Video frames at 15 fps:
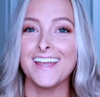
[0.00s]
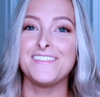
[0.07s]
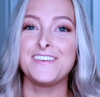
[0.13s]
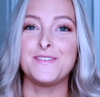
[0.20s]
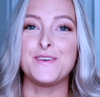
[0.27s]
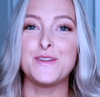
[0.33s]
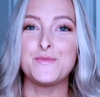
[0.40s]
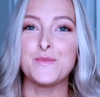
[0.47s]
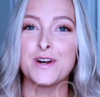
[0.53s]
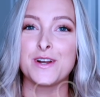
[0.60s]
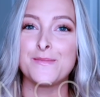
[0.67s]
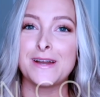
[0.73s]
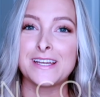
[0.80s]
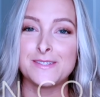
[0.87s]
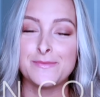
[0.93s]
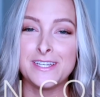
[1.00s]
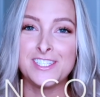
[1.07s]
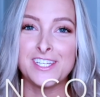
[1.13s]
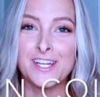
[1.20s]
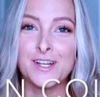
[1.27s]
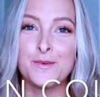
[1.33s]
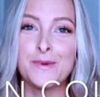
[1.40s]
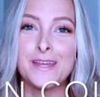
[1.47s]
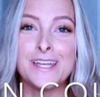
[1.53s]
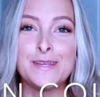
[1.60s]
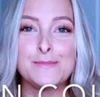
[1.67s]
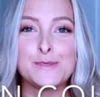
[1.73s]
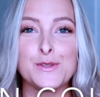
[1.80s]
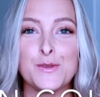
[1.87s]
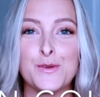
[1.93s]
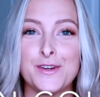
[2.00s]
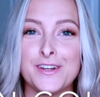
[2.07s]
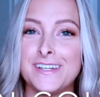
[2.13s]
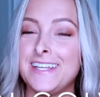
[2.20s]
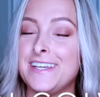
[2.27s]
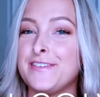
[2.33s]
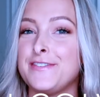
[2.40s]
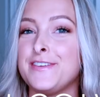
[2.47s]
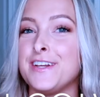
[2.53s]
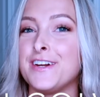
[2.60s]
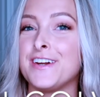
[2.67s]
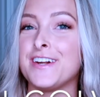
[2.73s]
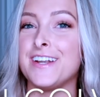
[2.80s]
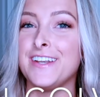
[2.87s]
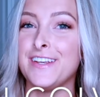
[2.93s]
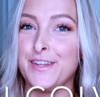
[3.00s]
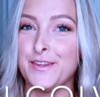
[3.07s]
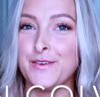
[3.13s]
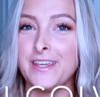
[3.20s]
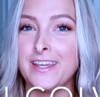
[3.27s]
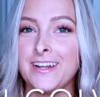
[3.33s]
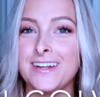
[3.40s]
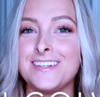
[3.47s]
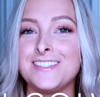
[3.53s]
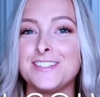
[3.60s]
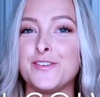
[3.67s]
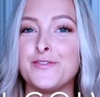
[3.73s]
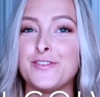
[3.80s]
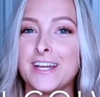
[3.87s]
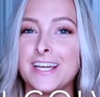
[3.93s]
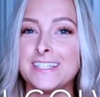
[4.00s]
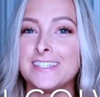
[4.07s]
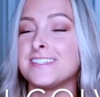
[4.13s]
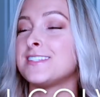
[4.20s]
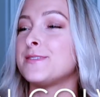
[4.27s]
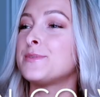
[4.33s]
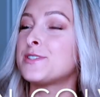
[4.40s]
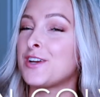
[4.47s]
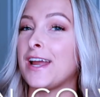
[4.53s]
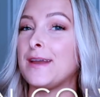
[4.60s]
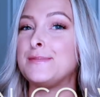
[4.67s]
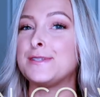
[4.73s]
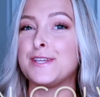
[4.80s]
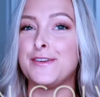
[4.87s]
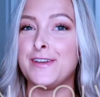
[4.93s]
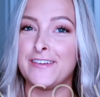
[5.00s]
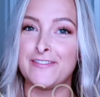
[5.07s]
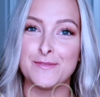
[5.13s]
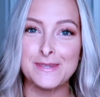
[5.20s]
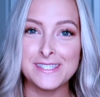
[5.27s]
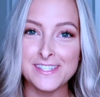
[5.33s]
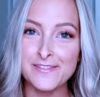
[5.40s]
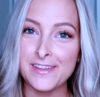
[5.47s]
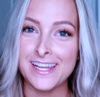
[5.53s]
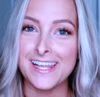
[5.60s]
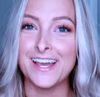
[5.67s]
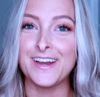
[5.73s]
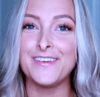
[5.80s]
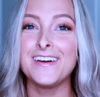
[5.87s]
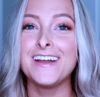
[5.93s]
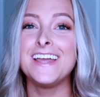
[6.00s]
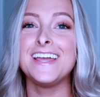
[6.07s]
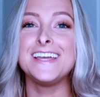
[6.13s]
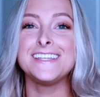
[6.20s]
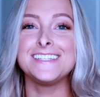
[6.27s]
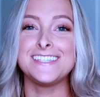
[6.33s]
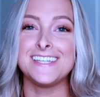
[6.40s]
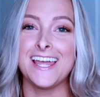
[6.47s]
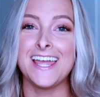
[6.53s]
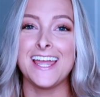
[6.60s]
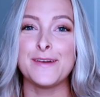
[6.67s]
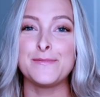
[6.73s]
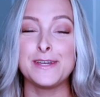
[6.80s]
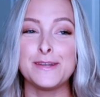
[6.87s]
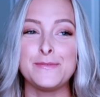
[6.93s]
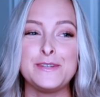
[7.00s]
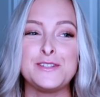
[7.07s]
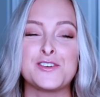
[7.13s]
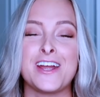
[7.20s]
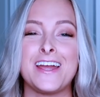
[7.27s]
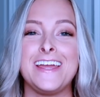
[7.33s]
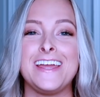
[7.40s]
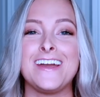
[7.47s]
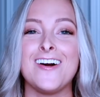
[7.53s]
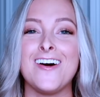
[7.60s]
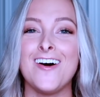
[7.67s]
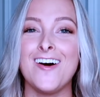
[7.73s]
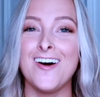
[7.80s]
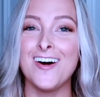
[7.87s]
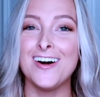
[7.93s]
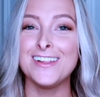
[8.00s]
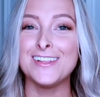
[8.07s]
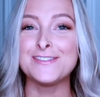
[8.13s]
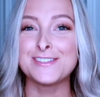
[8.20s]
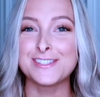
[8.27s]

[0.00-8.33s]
everyone, welcome back to my channel. My name is Lauren. If you're new here, don't forget to subscribe so you never miss a video. Today I'm going to be trying all of